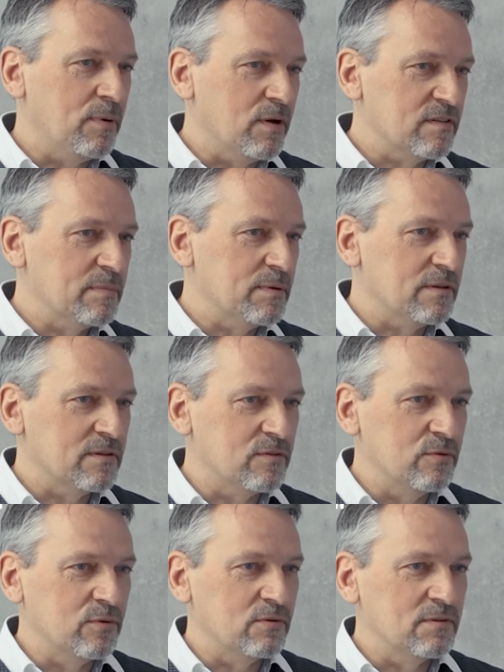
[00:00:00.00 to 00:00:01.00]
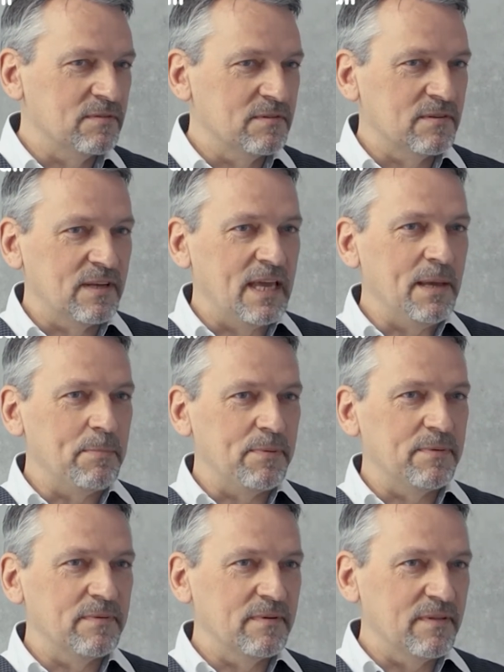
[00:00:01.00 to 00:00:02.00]
be possible to
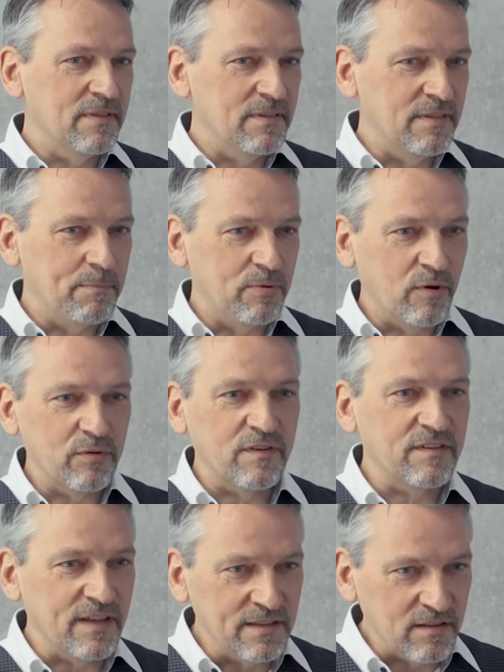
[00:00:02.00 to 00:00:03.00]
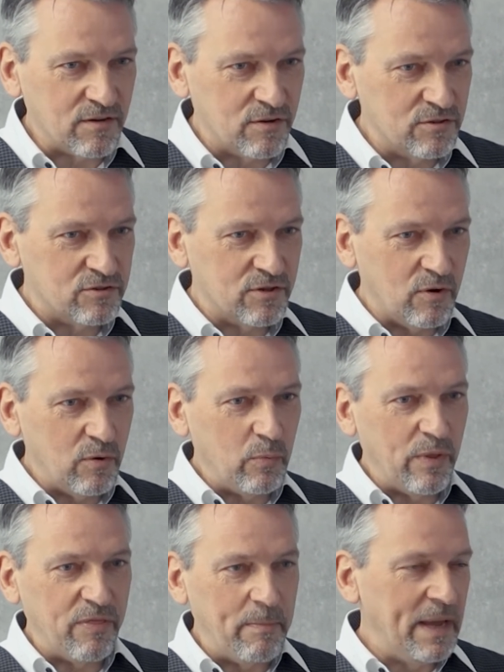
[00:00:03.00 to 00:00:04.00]
keep the process under
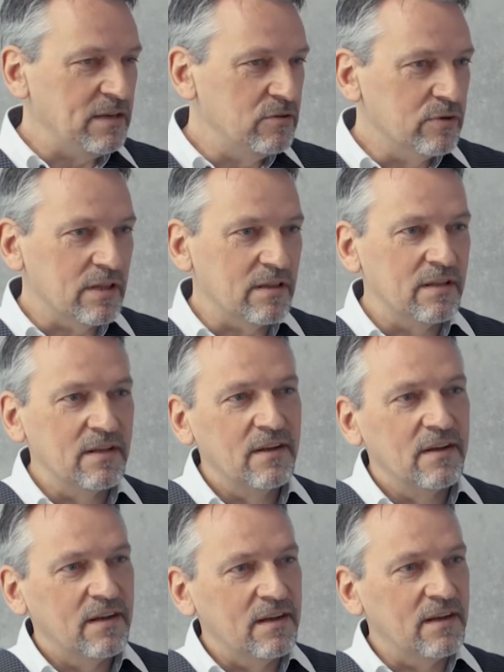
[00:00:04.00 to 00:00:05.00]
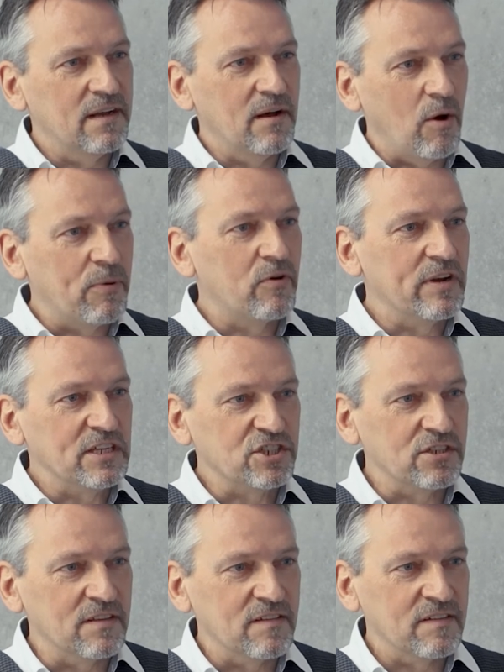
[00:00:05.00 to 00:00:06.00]
control with manual uh,
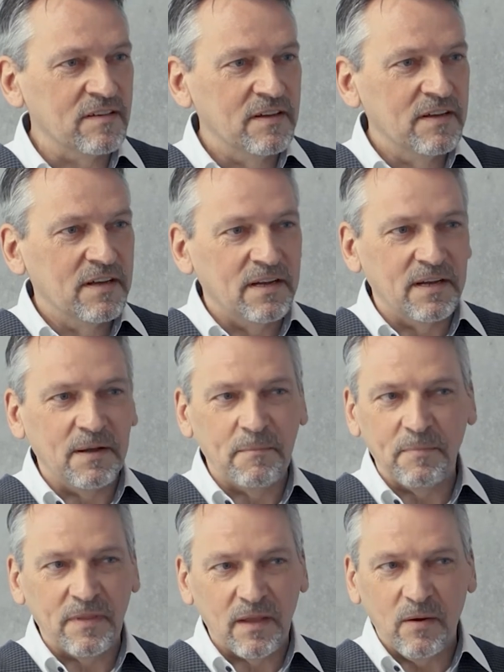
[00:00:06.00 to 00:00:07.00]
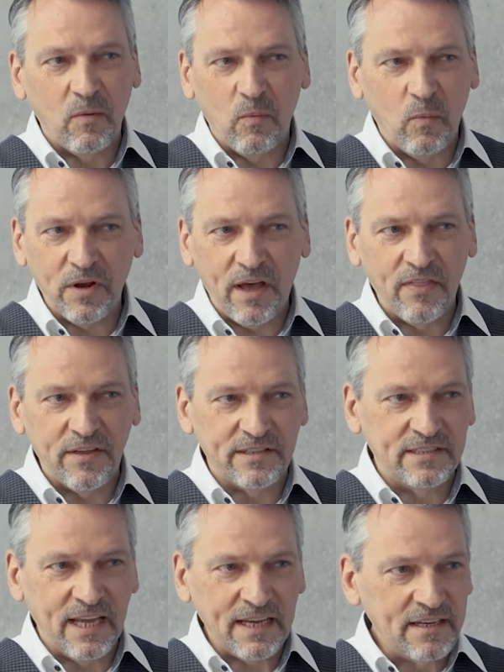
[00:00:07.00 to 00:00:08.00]
operations. Yeah. Um, what are
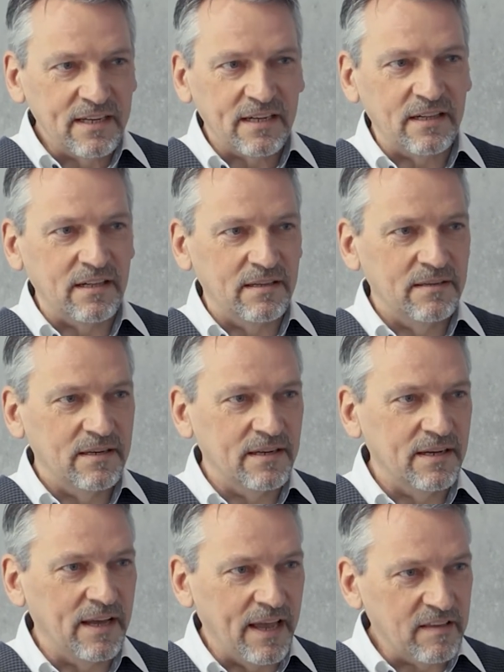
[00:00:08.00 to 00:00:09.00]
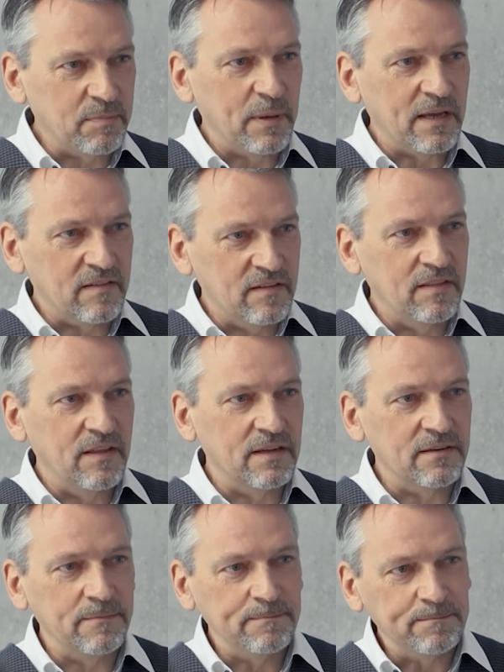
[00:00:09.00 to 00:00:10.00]
the technical uh, aspects in
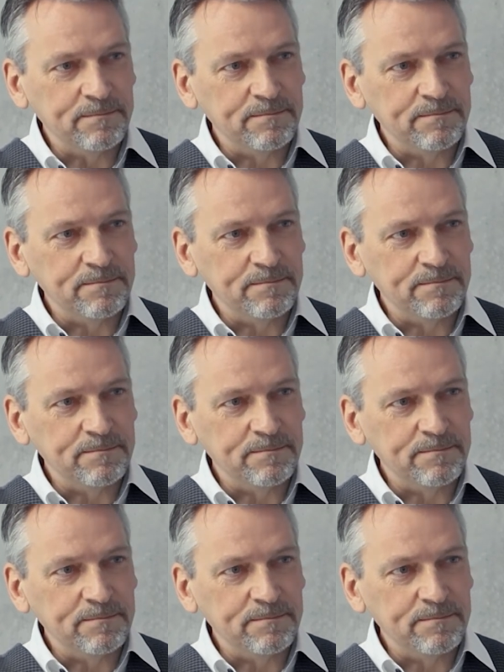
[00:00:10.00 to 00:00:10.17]
that?